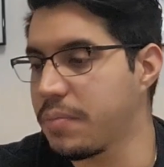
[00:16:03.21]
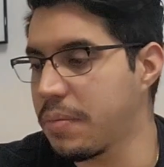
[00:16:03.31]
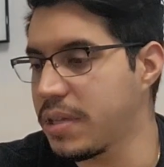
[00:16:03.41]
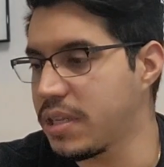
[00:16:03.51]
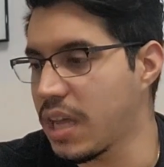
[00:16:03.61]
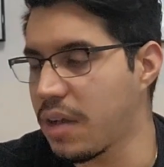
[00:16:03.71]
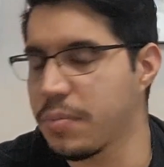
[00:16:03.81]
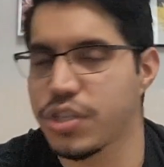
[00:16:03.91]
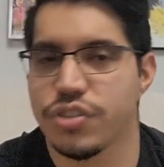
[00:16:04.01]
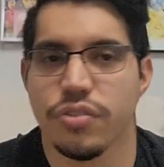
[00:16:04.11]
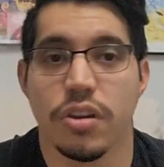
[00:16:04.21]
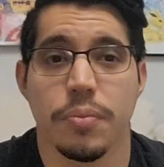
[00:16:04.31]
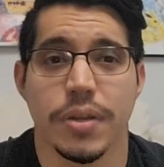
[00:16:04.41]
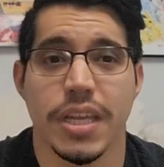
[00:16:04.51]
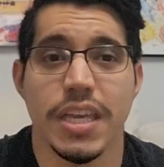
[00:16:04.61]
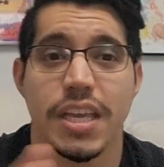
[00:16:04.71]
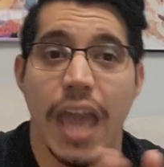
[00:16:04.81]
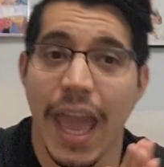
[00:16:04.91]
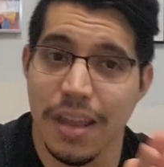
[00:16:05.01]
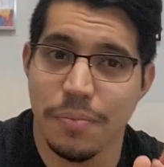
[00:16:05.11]
Maybe not much stronger, but he
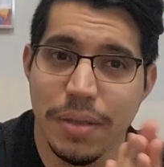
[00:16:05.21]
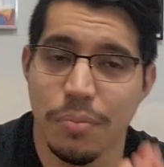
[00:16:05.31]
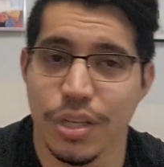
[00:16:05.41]
can be